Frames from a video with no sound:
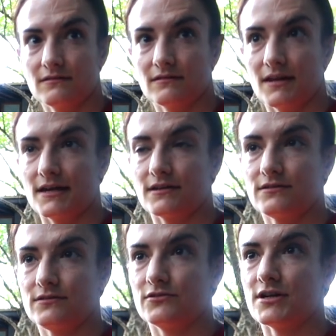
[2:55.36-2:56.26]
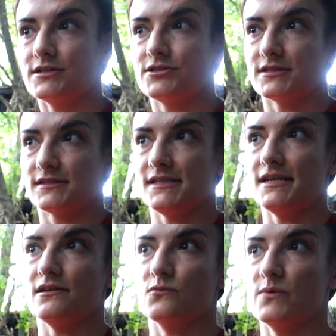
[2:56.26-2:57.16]
Like, you're not just
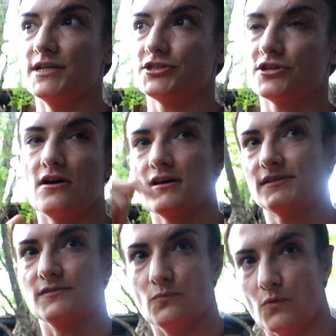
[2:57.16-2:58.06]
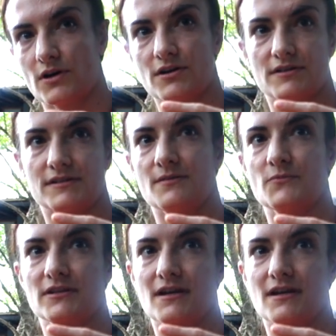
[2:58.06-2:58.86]
seeing which awesome word someone